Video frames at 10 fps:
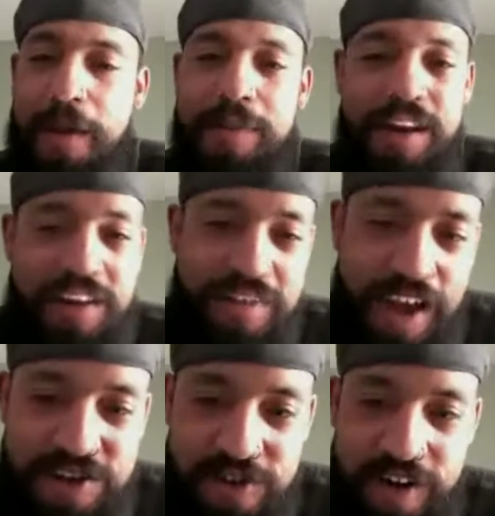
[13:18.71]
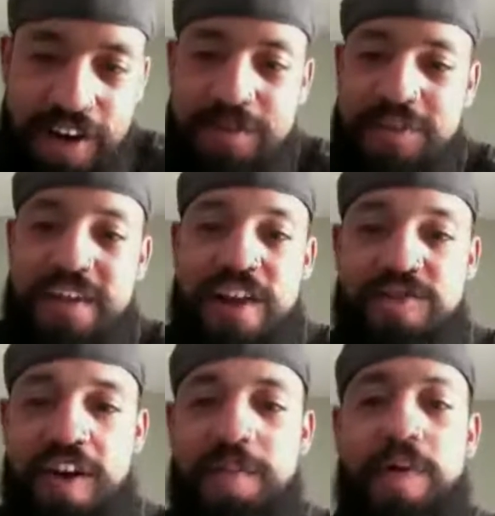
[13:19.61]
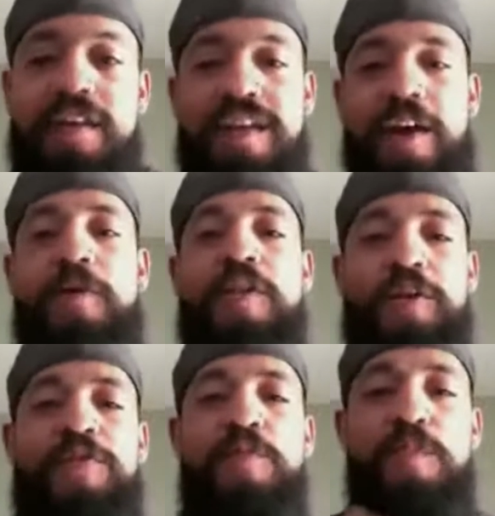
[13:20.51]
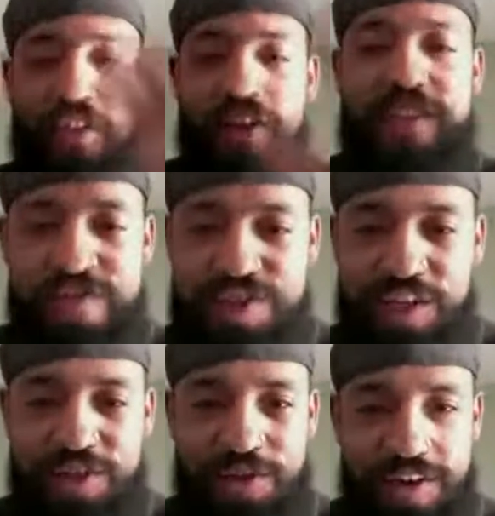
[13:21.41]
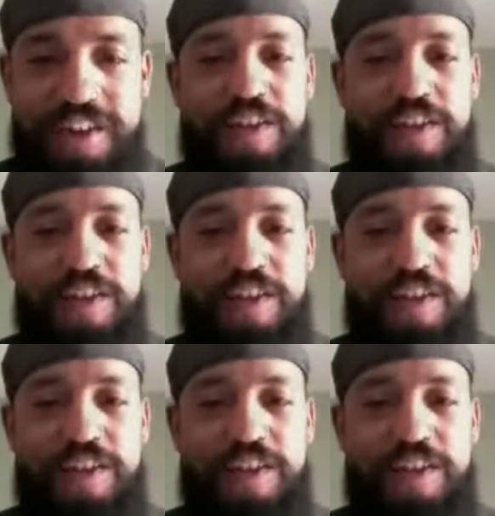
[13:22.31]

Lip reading: I'm being exaggerating, but there was millions of children.